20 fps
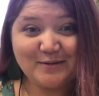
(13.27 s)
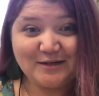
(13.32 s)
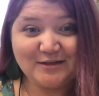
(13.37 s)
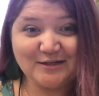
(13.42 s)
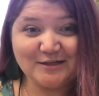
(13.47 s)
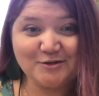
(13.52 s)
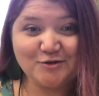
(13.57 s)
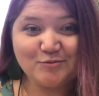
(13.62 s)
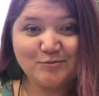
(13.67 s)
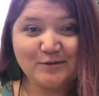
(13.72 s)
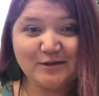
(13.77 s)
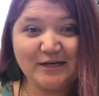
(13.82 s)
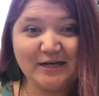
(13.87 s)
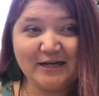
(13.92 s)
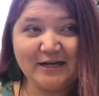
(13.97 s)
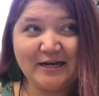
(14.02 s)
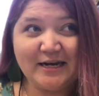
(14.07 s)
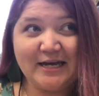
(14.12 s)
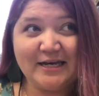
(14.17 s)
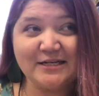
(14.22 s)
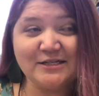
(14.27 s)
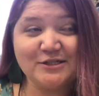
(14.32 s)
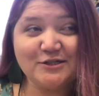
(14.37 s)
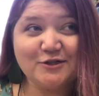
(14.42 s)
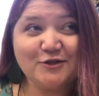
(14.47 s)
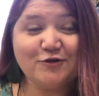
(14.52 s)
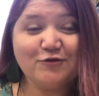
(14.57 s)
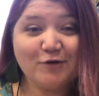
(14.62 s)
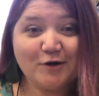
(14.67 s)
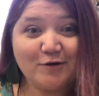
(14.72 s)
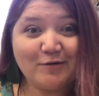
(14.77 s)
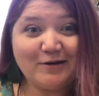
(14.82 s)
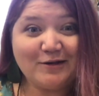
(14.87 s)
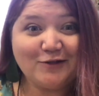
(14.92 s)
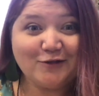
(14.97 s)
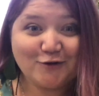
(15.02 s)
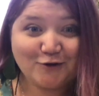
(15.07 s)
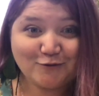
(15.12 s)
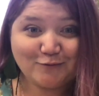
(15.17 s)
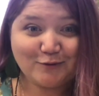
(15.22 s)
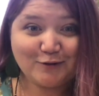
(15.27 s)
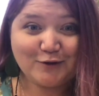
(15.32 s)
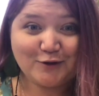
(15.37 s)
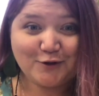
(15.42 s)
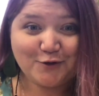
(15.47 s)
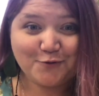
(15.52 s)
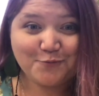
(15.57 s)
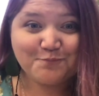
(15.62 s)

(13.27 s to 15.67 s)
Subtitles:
classroom again and to grow and learn with you.